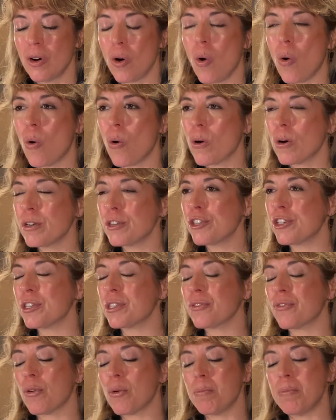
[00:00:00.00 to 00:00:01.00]
Orange
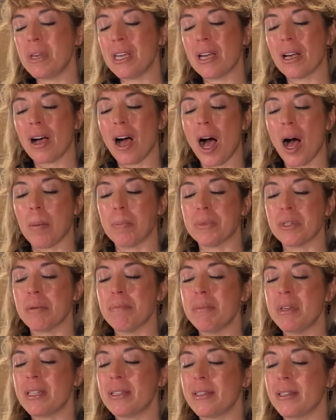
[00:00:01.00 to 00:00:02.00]
is for being
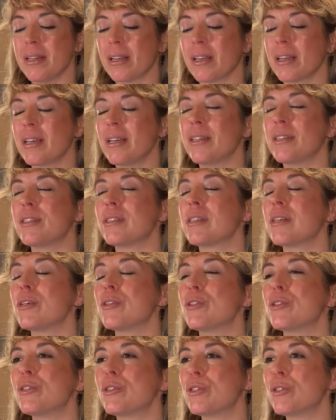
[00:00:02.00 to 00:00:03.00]
optimistic, it's
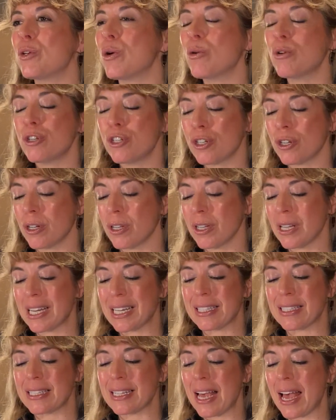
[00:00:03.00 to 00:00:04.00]
social,
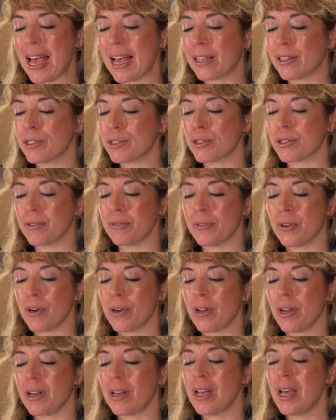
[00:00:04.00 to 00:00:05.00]
it's
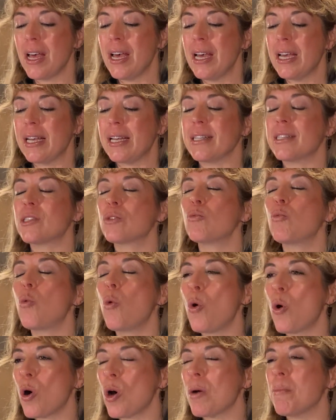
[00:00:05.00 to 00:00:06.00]
extroverted, it's
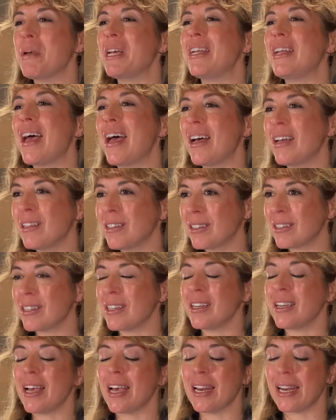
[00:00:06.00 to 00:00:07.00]
warm and
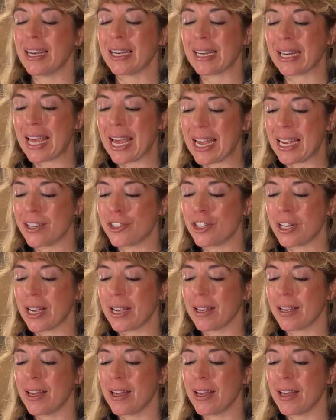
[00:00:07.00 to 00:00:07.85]
healthy and engaging.